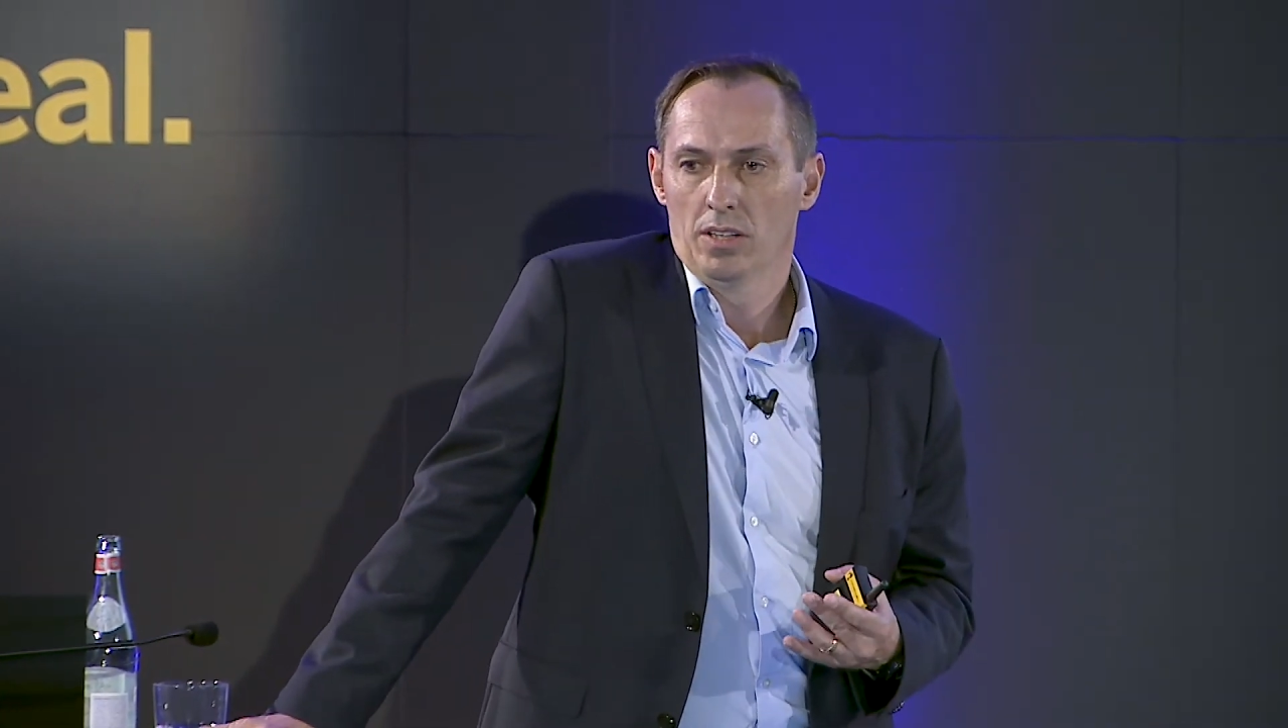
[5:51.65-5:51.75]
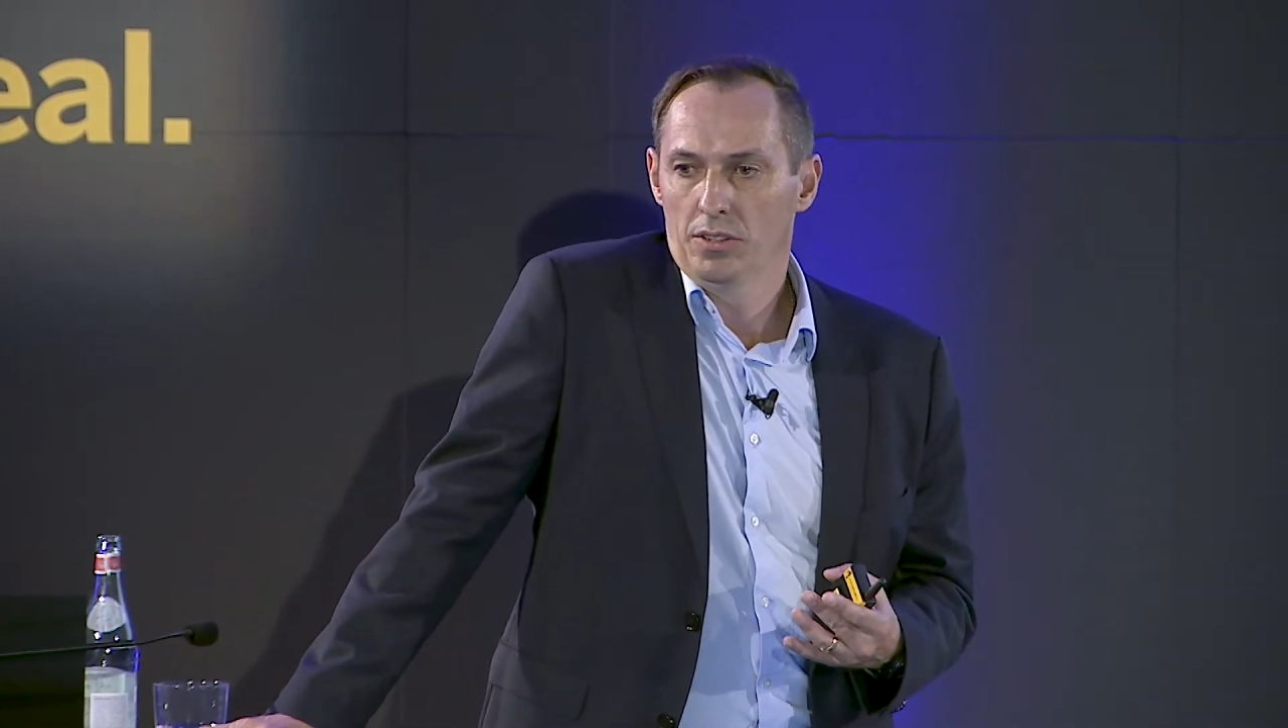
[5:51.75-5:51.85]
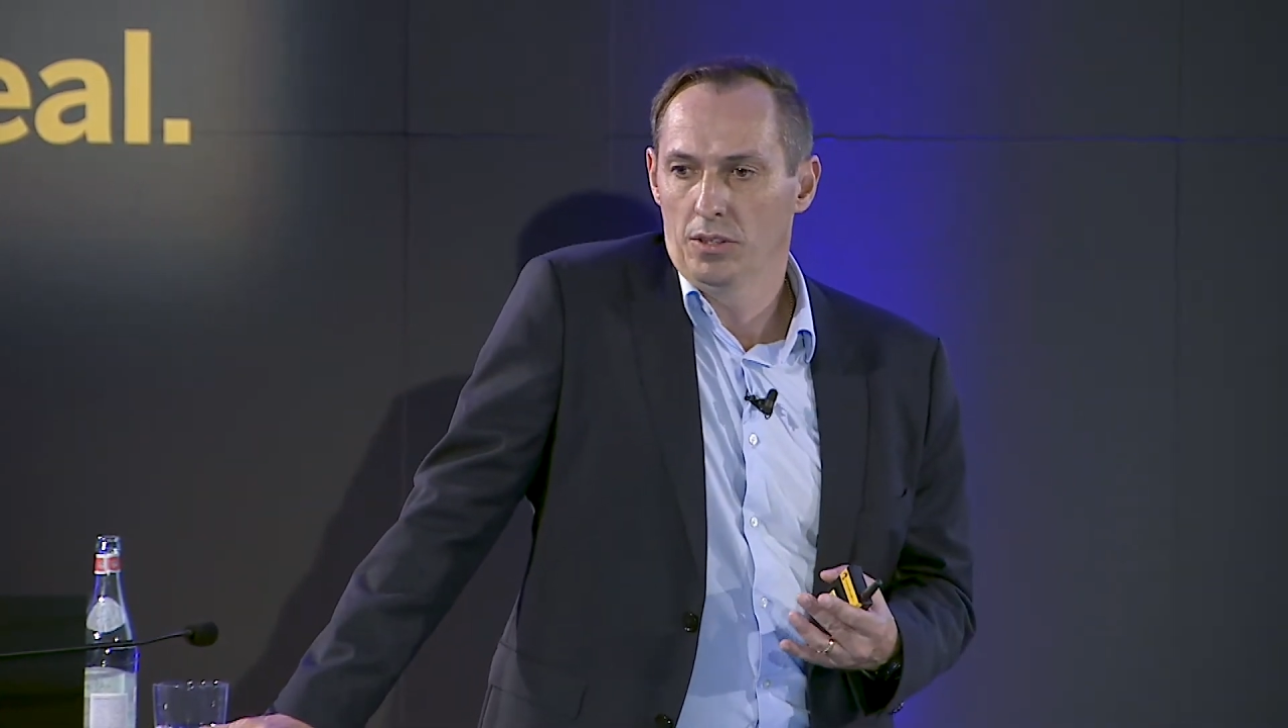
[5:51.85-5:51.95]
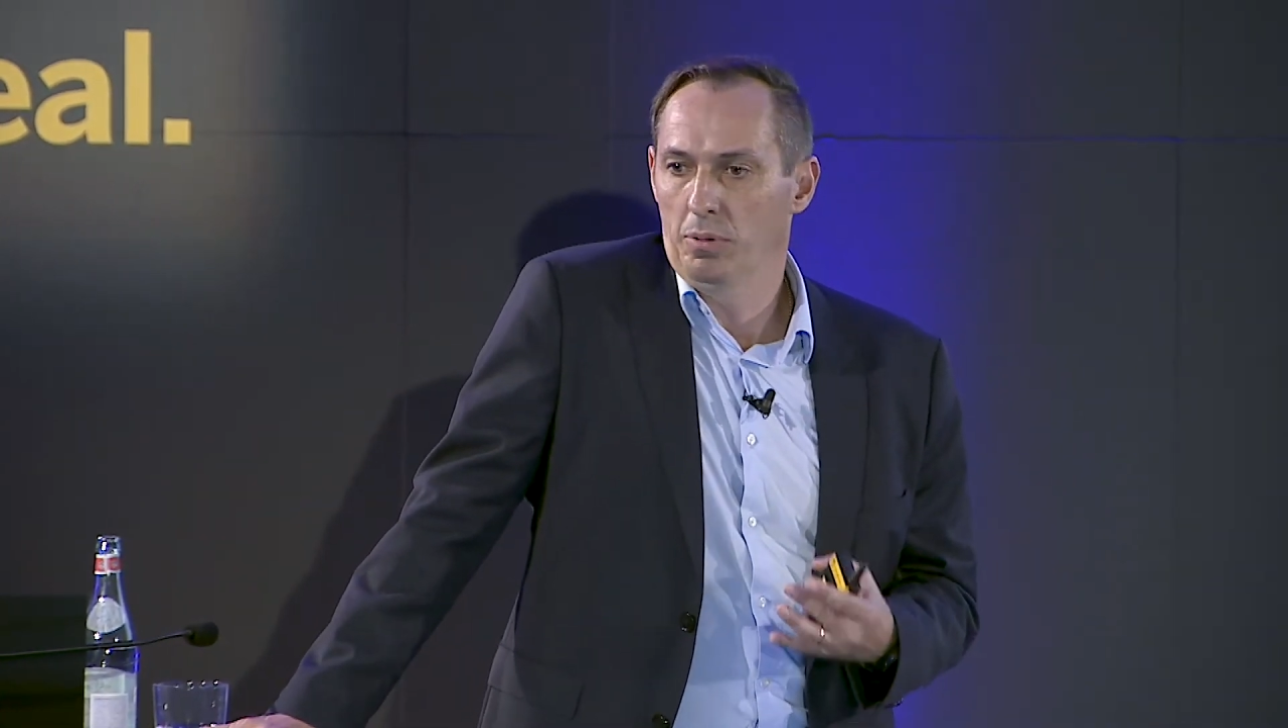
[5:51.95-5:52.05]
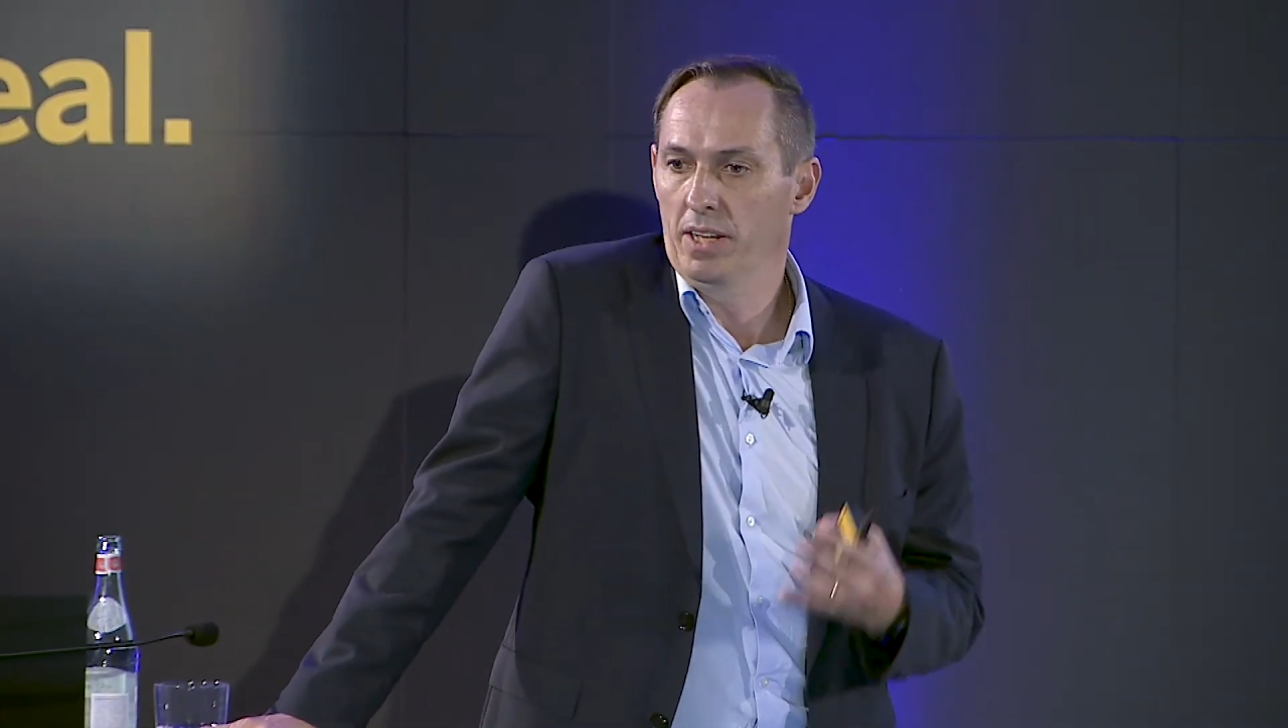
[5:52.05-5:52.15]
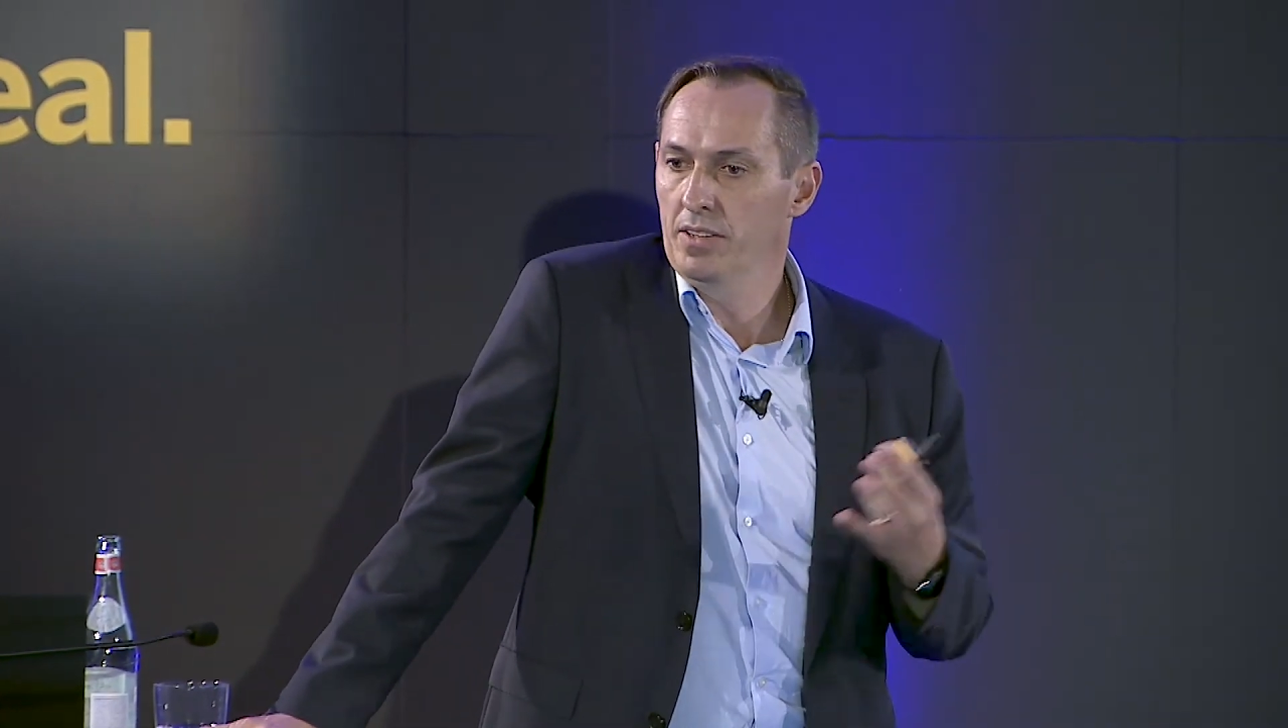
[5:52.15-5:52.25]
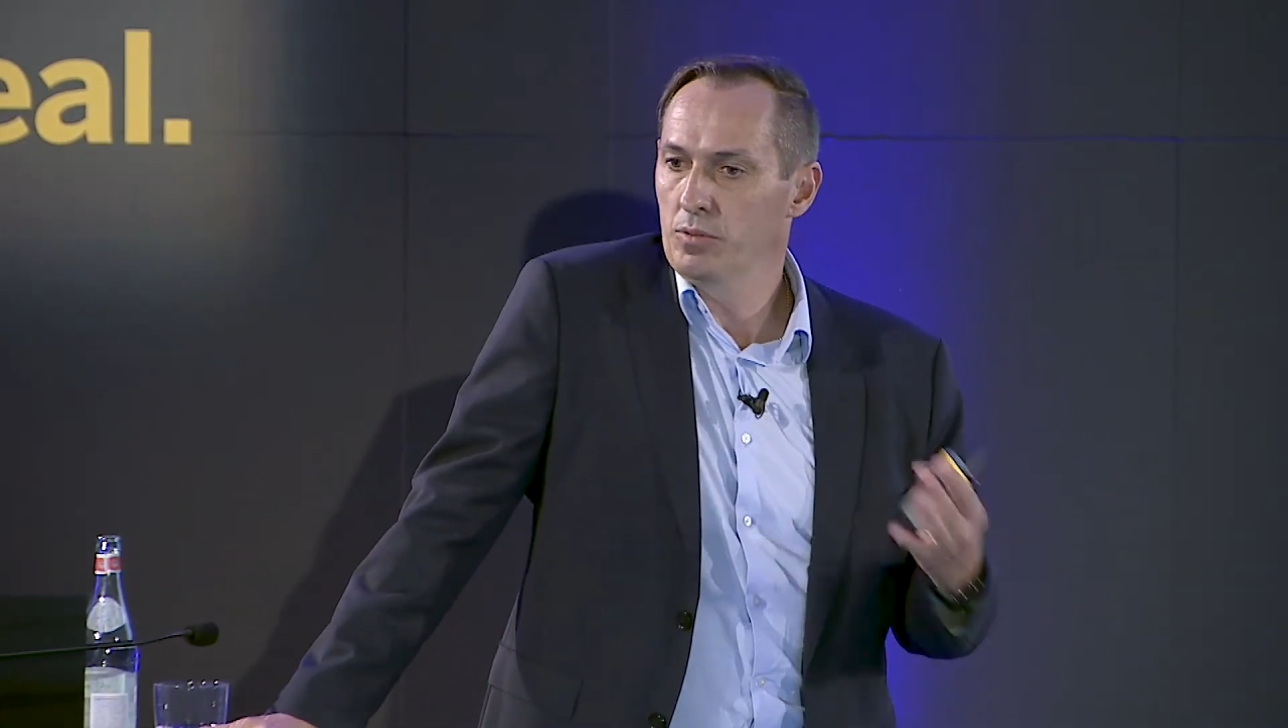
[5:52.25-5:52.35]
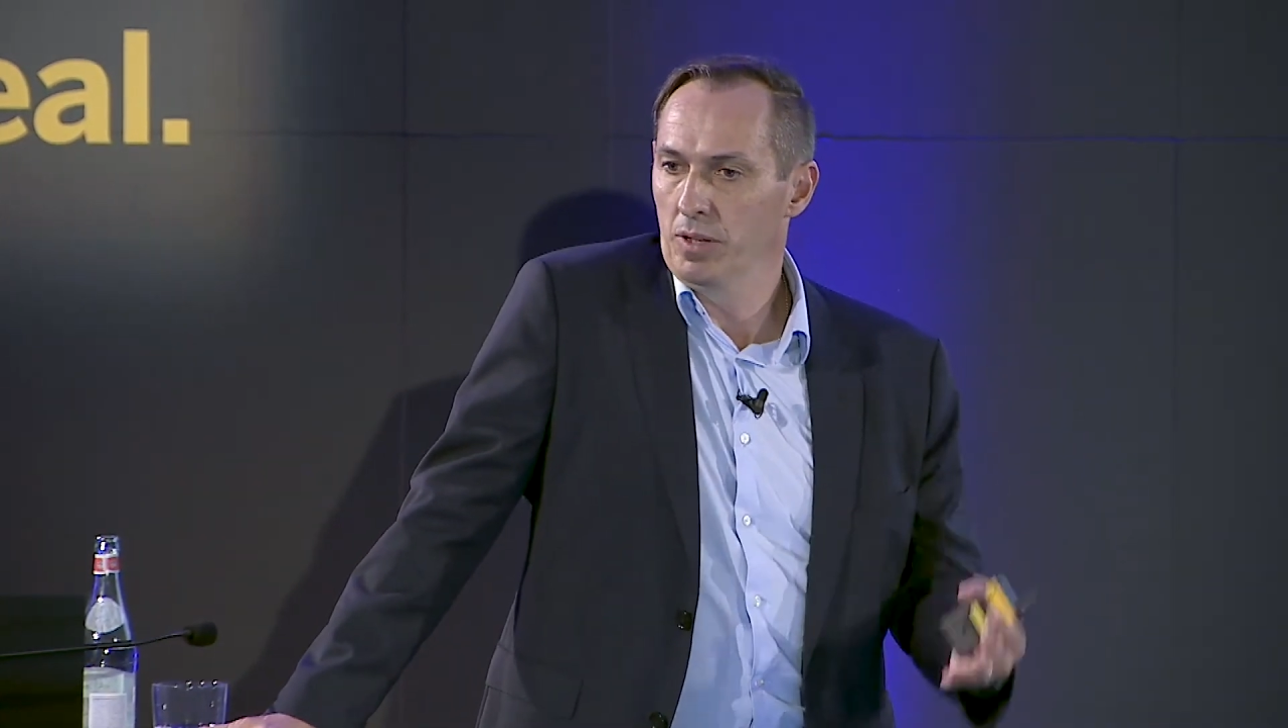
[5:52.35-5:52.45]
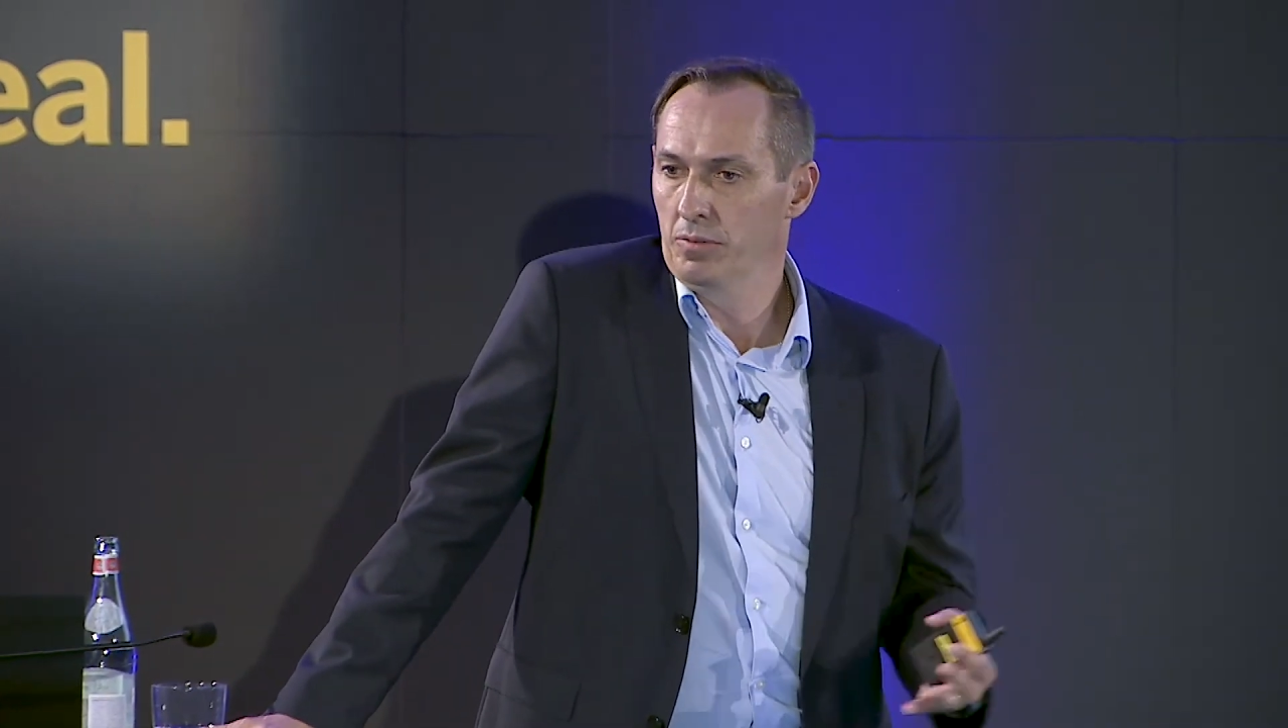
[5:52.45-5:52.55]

The place where